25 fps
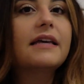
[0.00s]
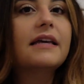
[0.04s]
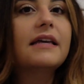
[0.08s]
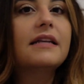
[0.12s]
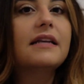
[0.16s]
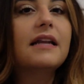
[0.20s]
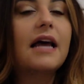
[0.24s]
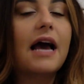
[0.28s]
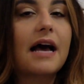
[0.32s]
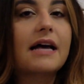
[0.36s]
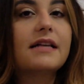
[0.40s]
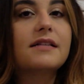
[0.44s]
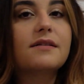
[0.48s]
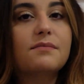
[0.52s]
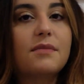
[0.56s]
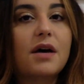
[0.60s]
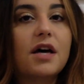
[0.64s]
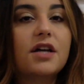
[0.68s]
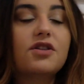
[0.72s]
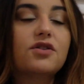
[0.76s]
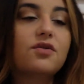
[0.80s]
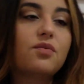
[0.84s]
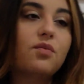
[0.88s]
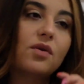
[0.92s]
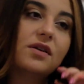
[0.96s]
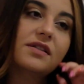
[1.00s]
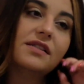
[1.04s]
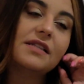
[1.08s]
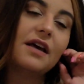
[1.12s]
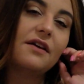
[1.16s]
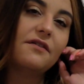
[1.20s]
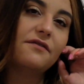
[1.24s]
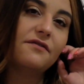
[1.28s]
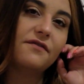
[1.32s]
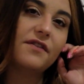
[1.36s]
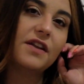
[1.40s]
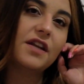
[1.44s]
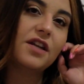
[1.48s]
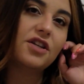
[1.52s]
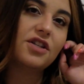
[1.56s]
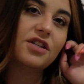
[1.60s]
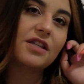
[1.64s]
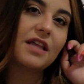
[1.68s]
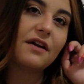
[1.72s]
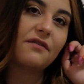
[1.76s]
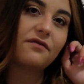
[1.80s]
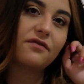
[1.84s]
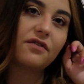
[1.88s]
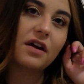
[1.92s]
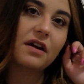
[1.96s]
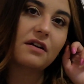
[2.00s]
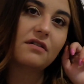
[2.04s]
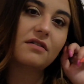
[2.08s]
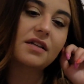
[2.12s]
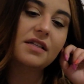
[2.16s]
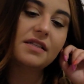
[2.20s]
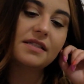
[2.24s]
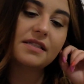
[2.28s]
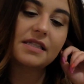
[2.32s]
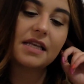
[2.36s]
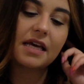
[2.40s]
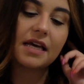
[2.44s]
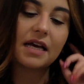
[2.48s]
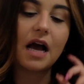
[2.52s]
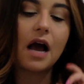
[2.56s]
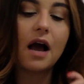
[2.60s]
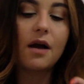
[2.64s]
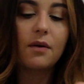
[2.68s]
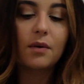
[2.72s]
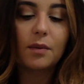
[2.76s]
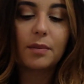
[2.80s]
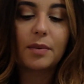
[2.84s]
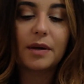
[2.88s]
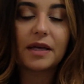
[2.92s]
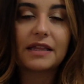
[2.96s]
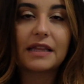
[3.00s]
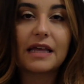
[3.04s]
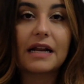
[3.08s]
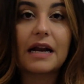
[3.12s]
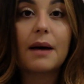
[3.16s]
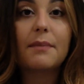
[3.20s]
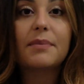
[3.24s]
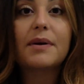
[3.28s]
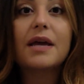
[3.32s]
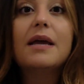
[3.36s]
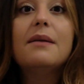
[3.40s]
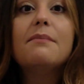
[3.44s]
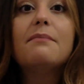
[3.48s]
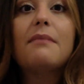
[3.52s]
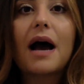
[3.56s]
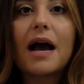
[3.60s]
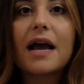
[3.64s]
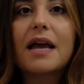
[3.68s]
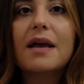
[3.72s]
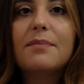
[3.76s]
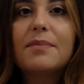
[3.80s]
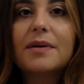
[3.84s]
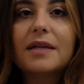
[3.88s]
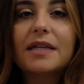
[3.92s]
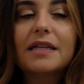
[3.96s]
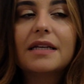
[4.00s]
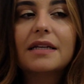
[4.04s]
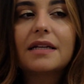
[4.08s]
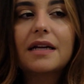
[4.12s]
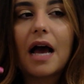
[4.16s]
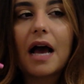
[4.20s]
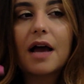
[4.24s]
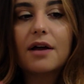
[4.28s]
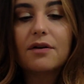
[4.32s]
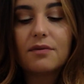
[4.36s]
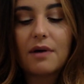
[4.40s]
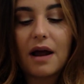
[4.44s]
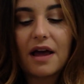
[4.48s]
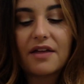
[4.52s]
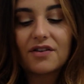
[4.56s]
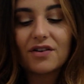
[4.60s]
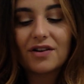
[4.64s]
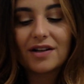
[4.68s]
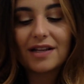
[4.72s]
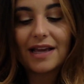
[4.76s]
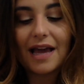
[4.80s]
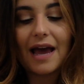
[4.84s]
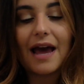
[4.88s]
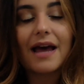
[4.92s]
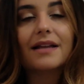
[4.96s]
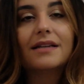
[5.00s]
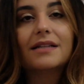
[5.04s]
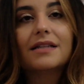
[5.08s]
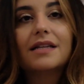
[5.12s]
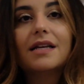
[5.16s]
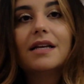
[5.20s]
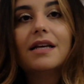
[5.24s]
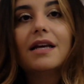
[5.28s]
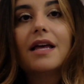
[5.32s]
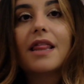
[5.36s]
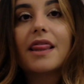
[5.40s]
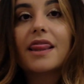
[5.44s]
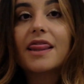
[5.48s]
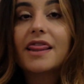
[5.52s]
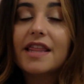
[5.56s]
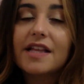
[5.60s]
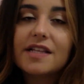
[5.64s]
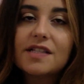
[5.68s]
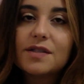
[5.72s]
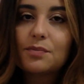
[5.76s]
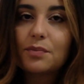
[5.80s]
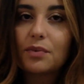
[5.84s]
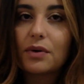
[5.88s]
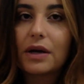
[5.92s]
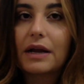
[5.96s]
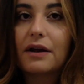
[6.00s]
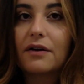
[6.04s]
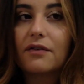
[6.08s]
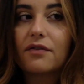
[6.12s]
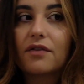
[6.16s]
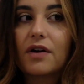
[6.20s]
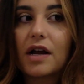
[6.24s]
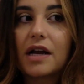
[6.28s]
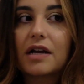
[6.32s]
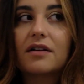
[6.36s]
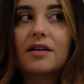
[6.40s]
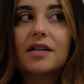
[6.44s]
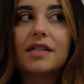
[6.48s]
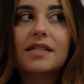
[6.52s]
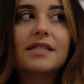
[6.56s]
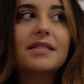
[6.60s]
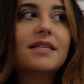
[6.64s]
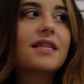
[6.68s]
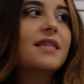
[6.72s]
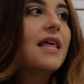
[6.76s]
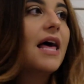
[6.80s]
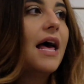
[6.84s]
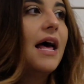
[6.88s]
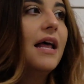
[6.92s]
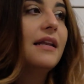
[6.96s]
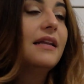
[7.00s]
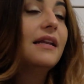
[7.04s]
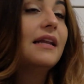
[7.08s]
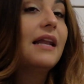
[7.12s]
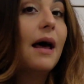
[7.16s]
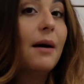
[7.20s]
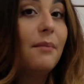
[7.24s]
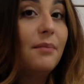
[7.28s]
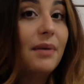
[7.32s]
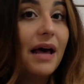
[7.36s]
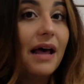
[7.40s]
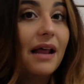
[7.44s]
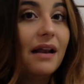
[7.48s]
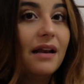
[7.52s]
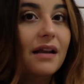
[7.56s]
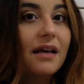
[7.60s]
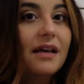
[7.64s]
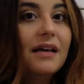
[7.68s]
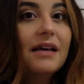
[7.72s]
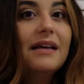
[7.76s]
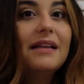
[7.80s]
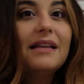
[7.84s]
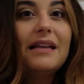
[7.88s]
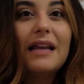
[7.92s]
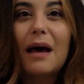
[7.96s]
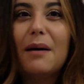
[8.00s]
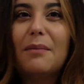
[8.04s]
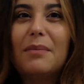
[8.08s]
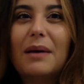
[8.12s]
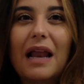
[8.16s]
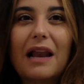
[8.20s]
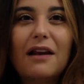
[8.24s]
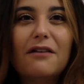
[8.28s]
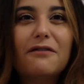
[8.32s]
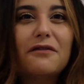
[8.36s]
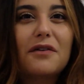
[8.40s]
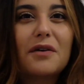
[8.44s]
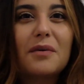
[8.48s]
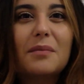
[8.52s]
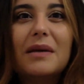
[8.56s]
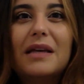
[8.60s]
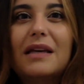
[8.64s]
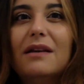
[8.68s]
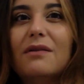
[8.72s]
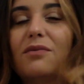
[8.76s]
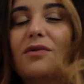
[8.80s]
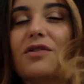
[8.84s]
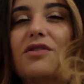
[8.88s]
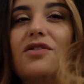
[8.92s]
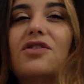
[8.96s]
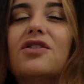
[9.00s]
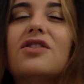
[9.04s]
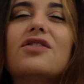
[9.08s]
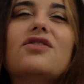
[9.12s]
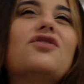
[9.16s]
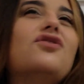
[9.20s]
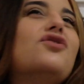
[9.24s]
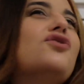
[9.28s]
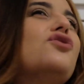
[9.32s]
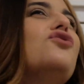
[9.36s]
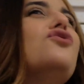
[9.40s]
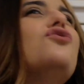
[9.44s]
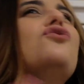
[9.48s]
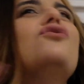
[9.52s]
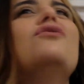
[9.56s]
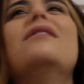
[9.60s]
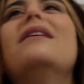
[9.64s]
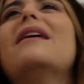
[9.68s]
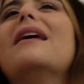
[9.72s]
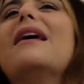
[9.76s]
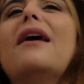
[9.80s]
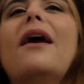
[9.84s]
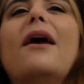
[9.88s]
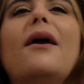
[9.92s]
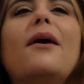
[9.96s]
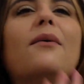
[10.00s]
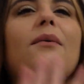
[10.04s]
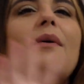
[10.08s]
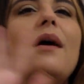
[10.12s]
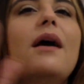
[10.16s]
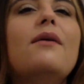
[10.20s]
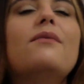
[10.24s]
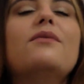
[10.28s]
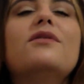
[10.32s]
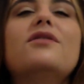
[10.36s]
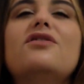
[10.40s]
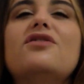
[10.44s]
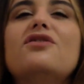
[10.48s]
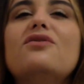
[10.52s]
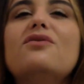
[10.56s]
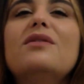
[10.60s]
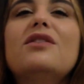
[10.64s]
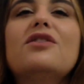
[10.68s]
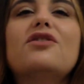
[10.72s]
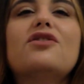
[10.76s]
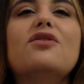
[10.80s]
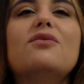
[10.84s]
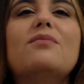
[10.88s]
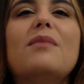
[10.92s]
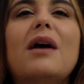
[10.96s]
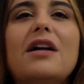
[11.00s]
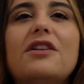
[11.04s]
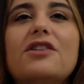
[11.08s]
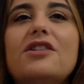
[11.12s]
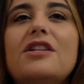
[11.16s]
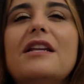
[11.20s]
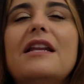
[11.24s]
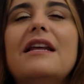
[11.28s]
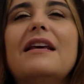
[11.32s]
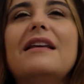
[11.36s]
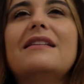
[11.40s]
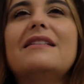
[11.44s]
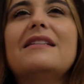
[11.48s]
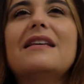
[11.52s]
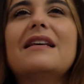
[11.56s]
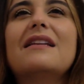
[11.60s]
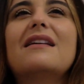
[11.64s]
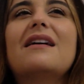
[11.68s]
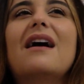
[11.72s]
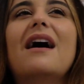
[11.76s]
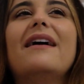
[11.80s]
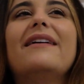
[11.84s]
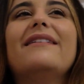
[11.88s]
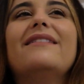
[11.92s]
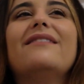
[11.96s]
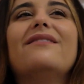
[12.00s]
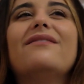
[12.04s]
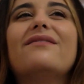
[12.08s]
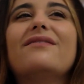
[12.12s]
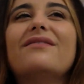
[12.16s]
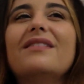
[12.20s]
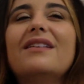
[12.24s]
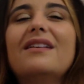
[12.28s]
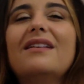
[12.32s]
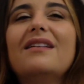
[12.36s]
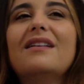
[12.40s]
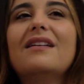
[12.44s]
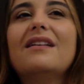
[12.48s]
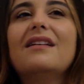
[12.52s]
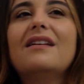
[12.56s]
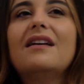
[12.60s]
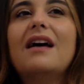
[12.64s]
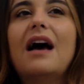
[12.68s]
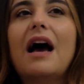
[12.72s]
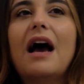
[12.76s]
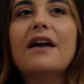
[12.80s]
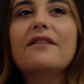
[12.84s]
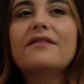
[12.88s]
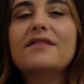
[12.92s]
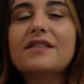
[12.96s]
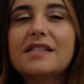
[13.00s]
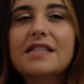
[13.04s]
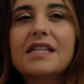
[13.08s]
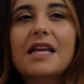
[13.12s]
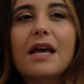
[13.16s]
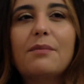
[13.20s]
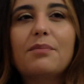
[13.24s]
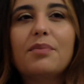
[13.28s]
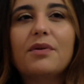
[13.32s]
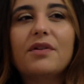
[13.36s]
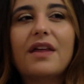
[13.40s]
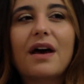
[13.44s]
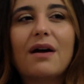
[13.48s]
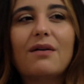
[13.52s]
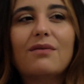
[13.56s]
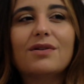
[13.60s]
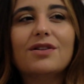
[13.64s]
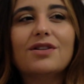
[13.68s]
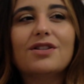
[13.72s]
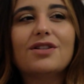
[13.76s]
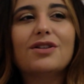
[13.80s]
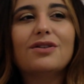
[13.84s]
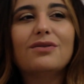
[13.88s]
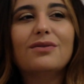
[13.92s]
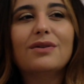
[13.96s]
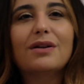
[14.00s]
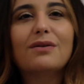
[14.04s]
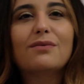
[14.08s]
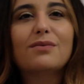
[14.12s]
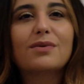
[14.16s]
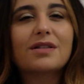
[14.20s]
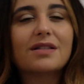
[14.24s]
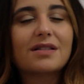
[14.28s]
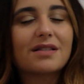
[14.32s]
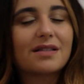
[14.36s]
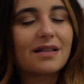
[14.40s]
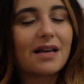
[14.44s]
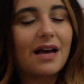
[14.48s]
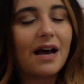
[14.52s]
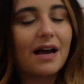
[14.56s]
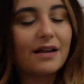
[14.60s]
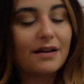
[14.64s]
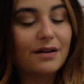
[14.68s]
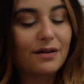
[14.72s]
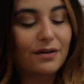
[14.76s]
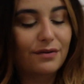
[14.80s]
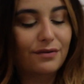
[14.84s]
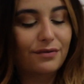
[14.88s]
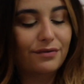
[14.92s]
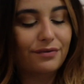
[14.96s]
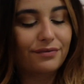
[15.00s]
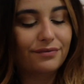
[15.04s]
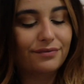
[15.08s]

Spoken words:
it as much once I finish that fragrance, like I will pick that up. In my opinion, I'd rather get this prayer fragrance than La Belle. La Belle for me was just, it was doing too much, and it did kind of, I sampled that one too, and it was kind of,